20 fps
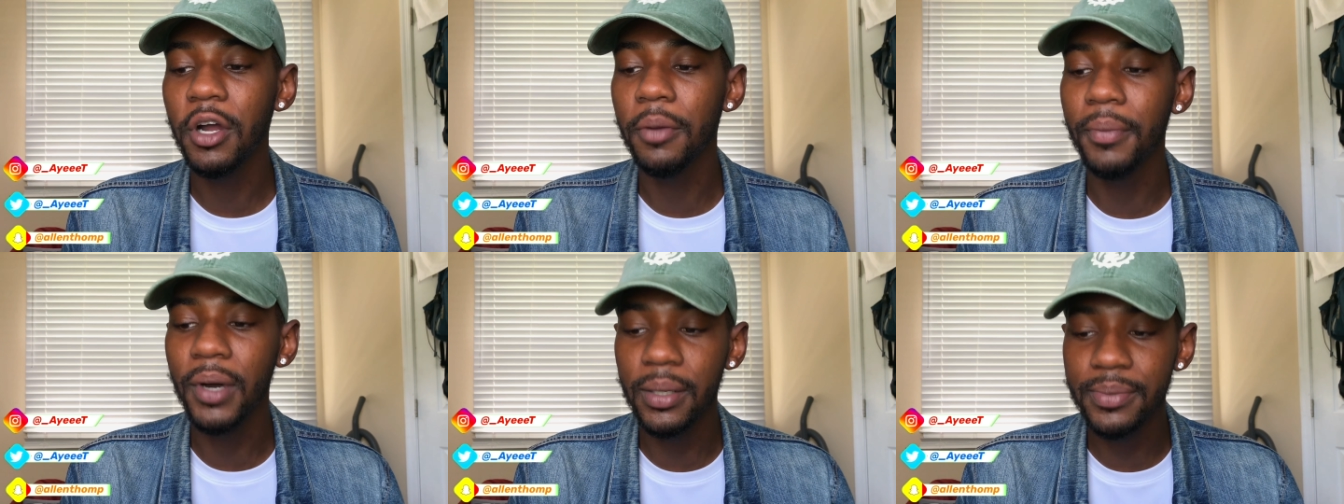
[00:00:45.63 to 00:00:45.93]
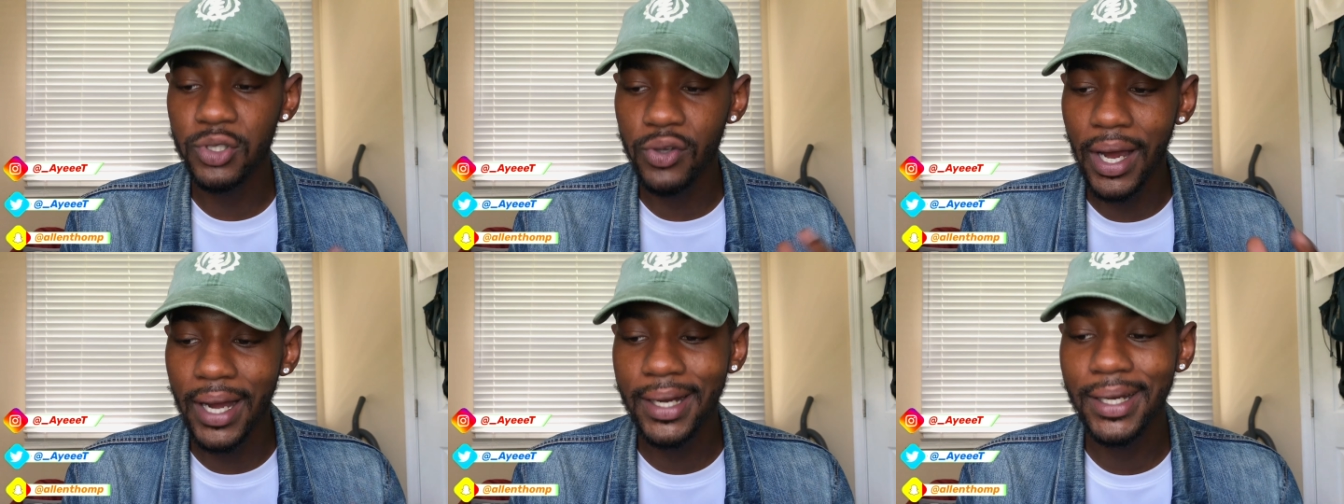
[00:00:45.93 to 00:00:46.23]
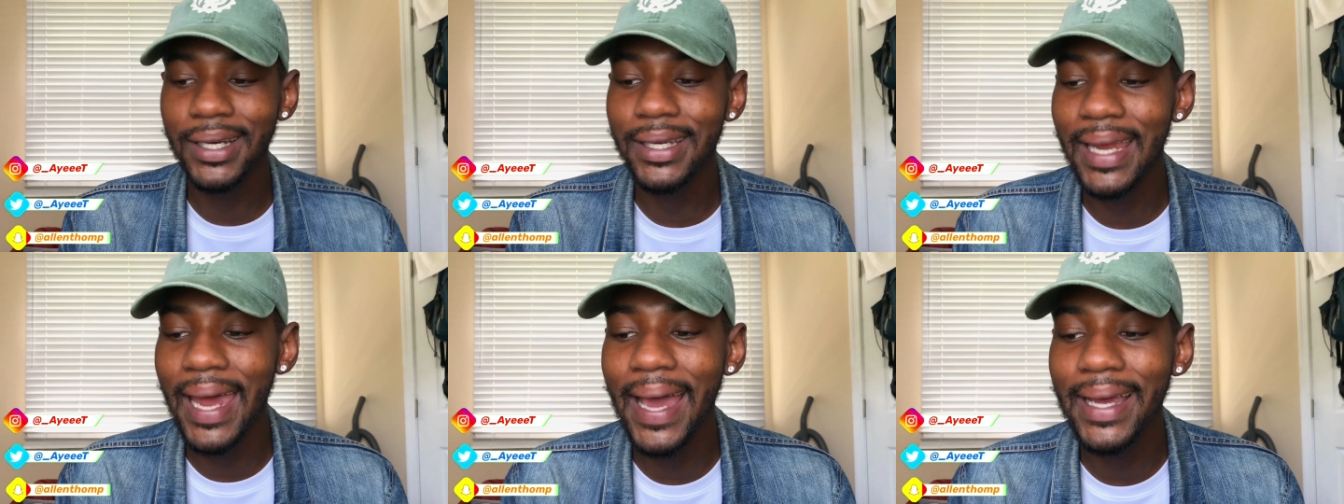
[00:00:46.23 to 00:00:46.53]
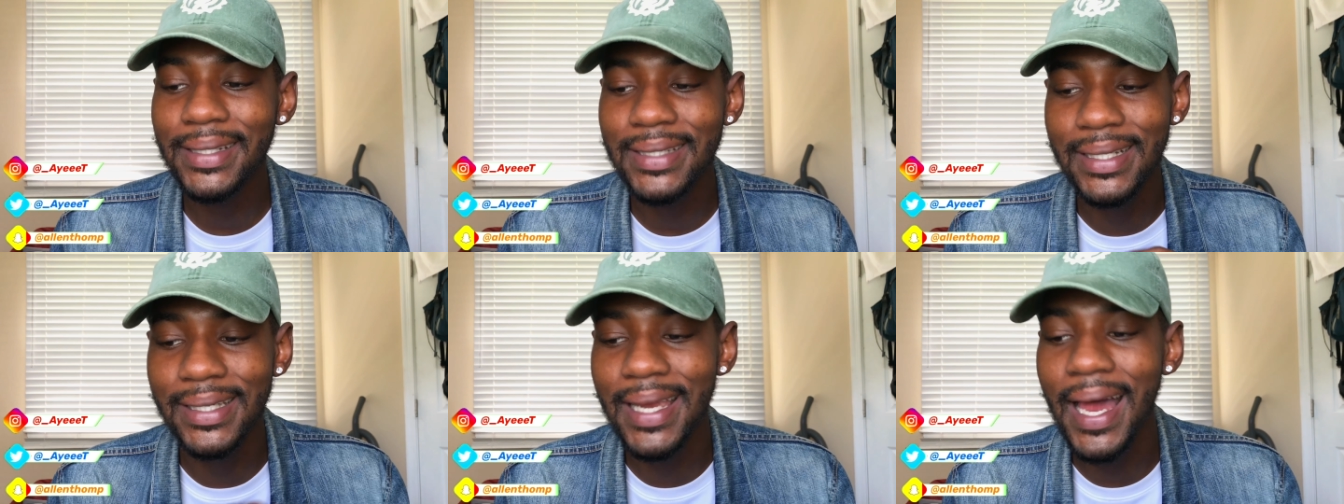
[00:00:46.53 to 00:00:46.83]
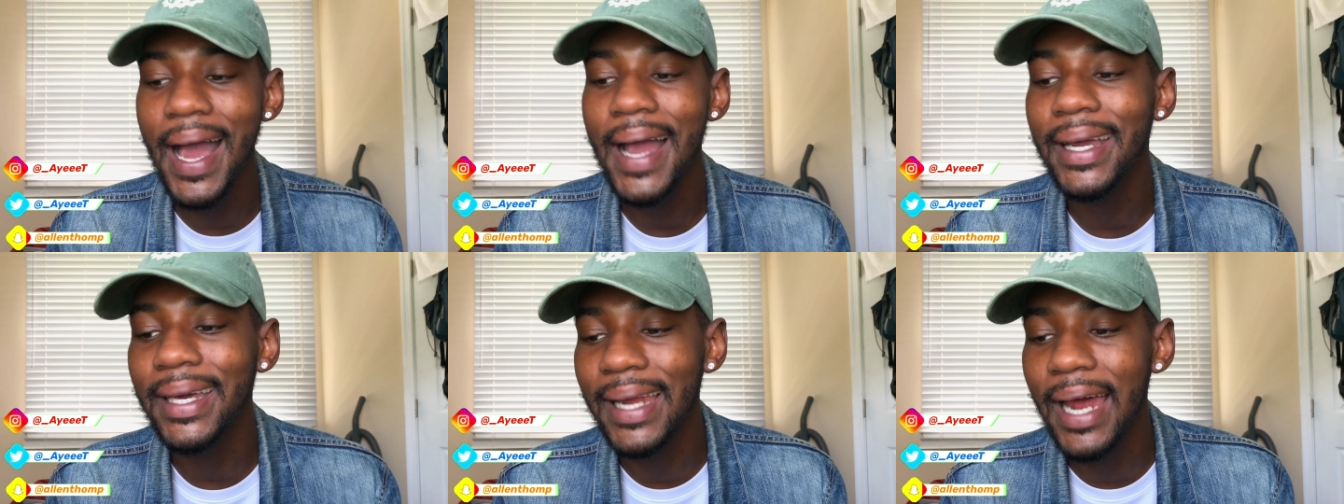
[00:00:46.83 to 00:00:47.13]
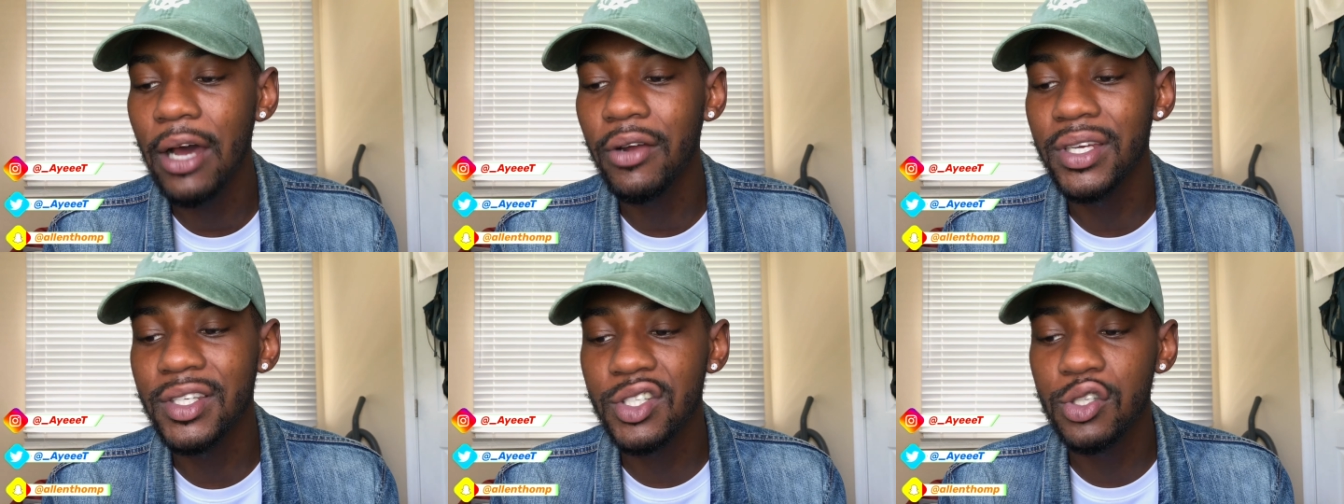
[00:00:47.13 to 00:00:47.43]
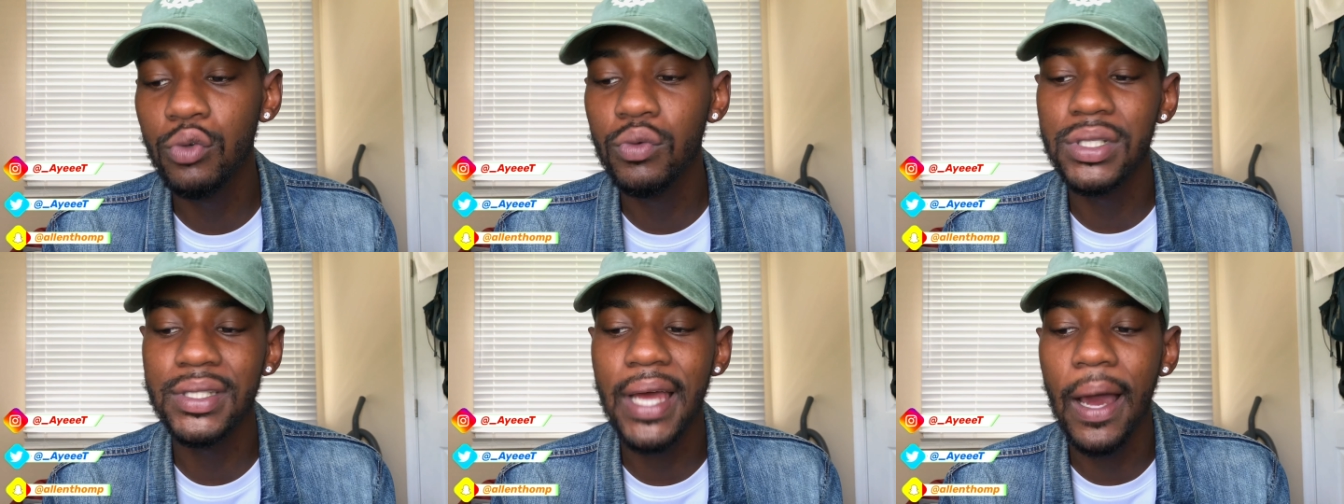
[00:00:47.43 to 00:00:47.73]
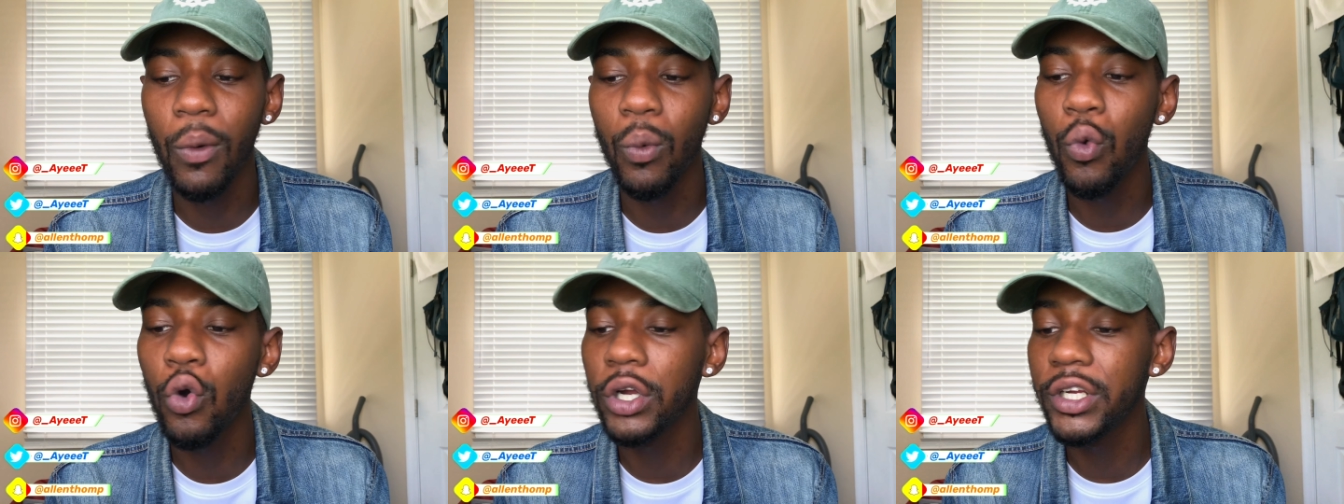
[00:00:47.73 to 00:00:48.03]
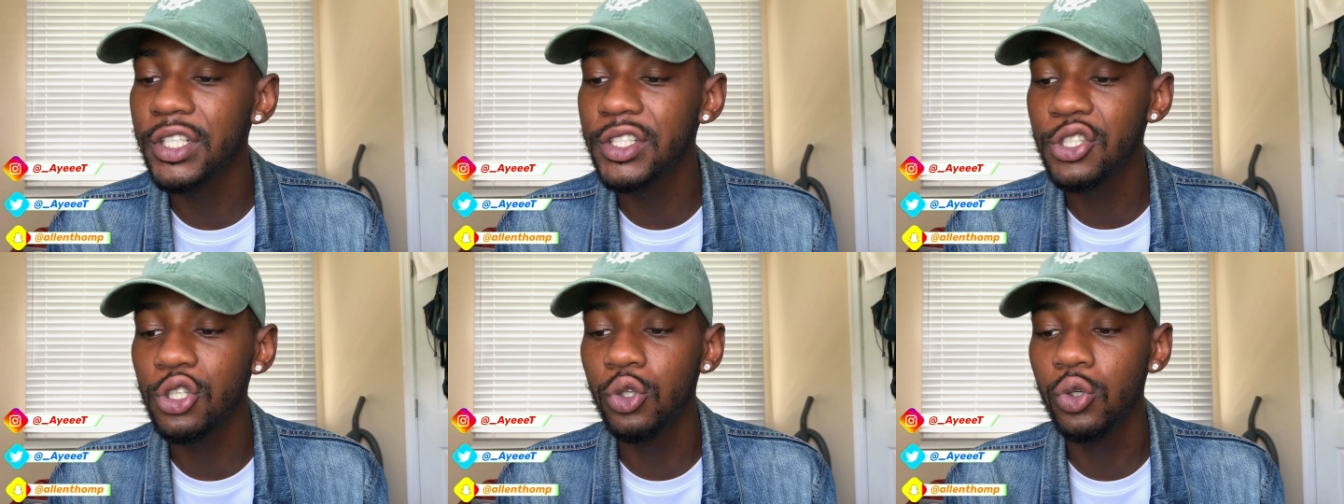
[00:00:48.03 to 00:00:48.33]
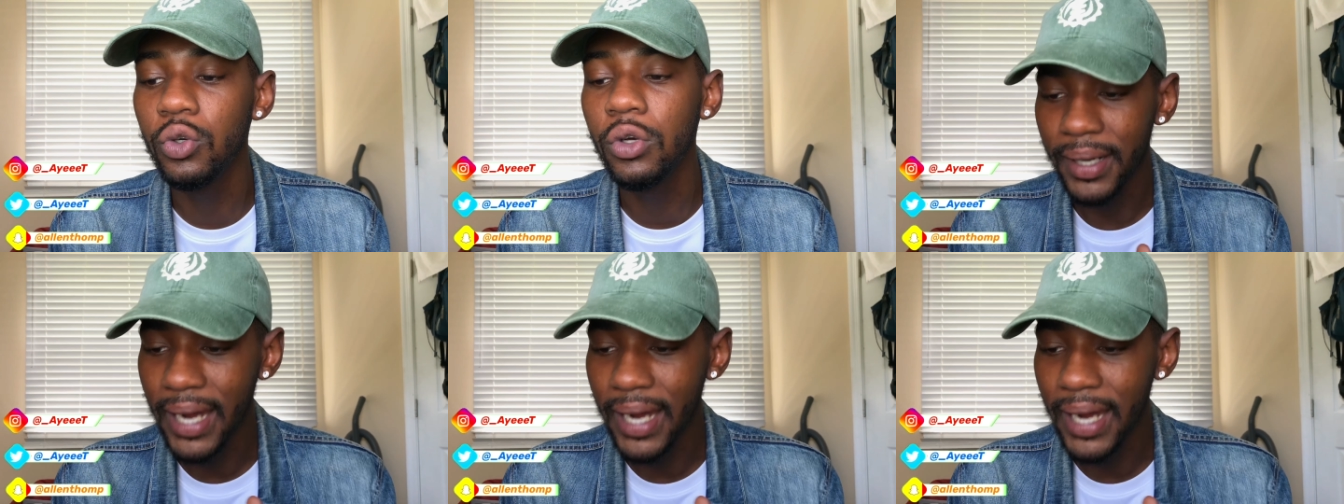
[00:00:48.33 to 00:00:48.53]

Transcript: come up so I couldn't actually knock it out as soon as I wanted to,